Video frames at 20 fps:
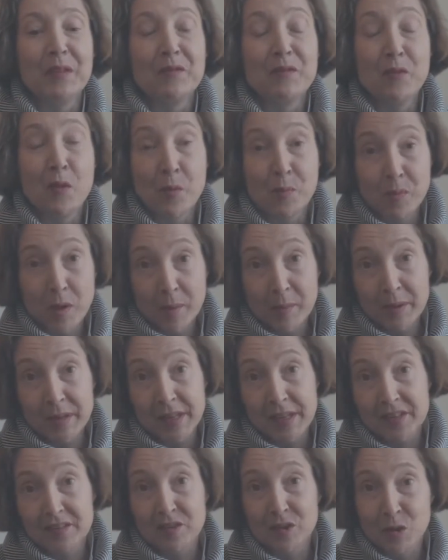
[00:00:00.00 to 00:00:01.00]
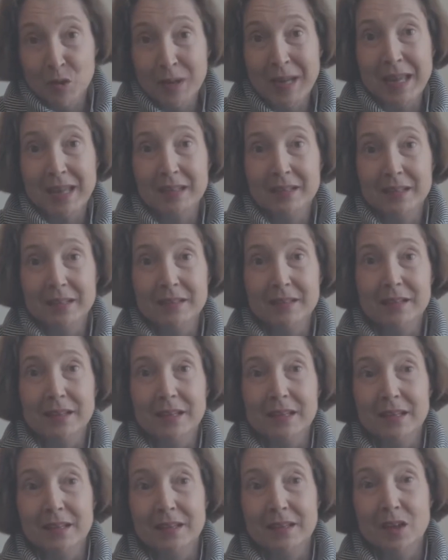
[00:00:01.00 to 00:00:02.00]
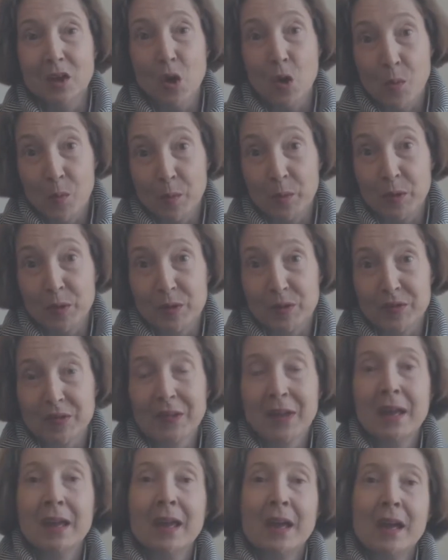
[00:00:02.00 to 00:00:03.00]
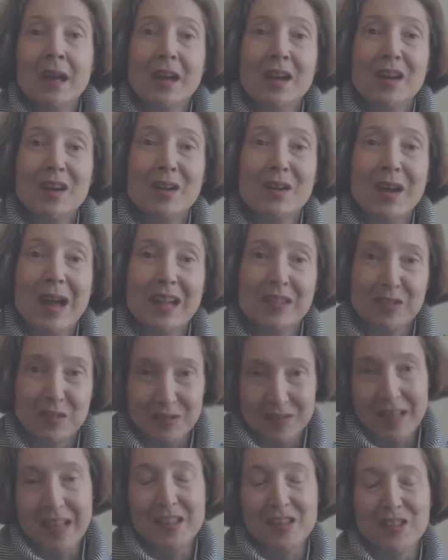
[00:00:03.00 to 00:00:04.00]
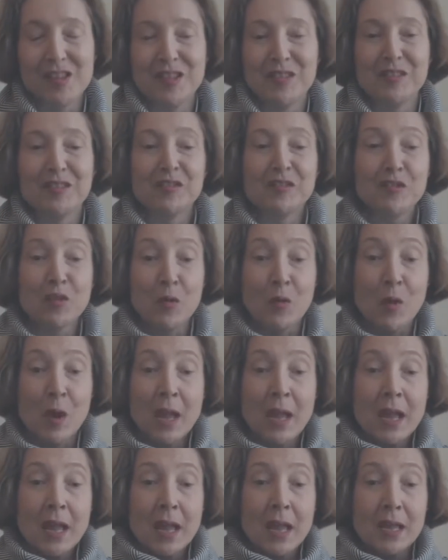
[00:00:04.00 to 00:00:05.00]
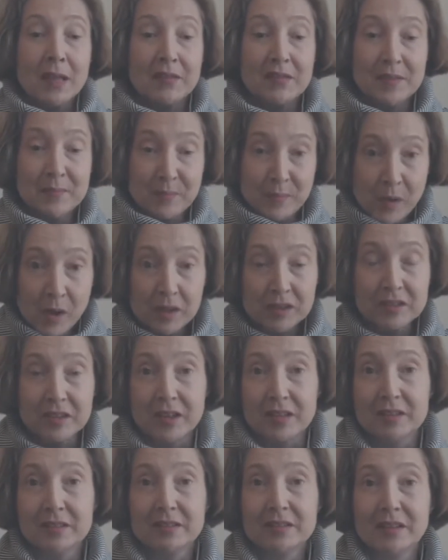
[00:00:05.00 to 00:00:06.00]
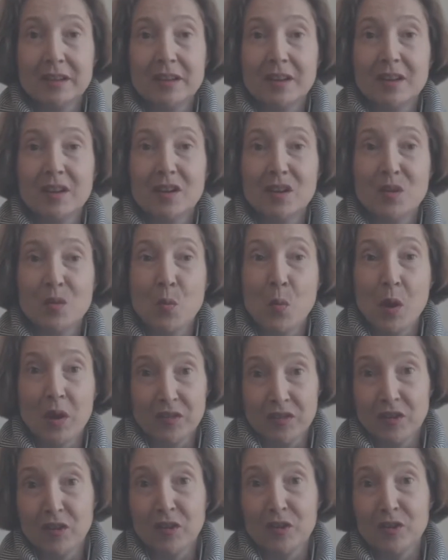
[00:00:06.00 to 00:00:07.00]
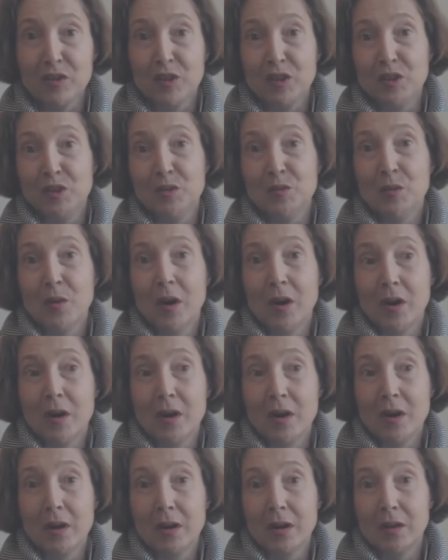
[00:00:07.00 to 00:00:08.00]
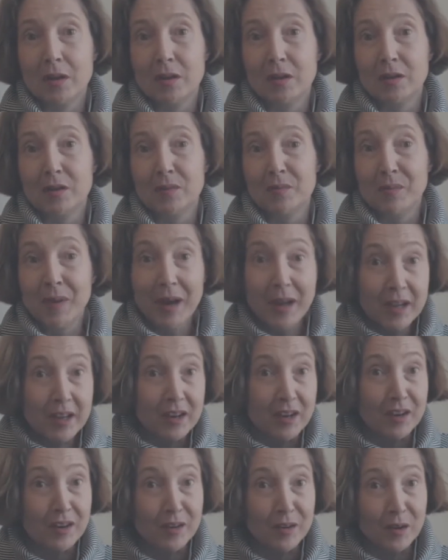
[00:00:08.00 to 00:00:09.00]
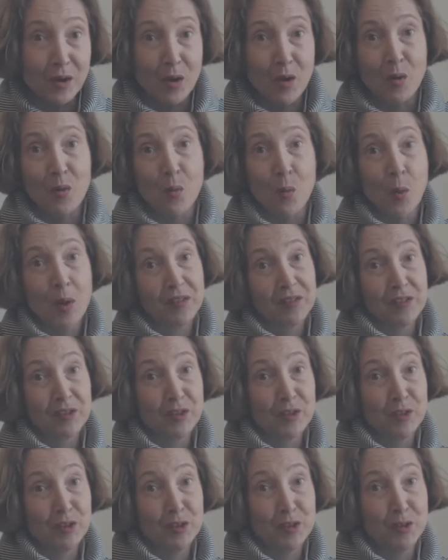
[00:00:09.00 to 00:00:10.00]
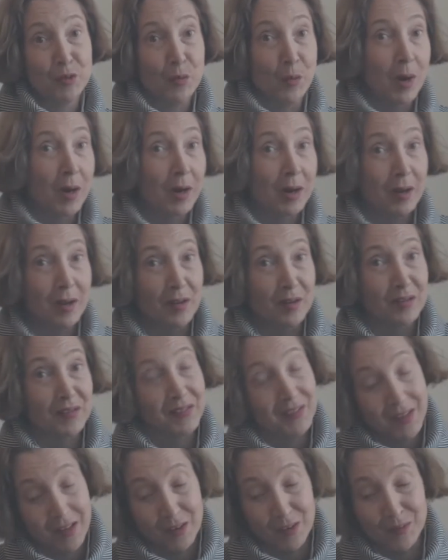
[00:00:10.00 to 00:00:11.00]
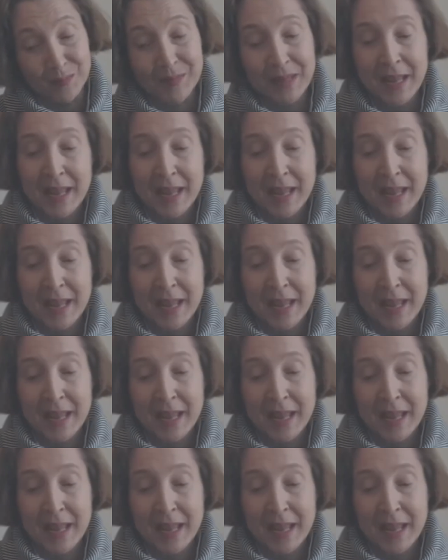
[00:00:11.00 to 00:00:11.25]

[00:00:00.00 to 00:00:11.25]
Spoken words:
for properties located in homeowners associations. So it's important whether you are a buyer or whether you are a seller,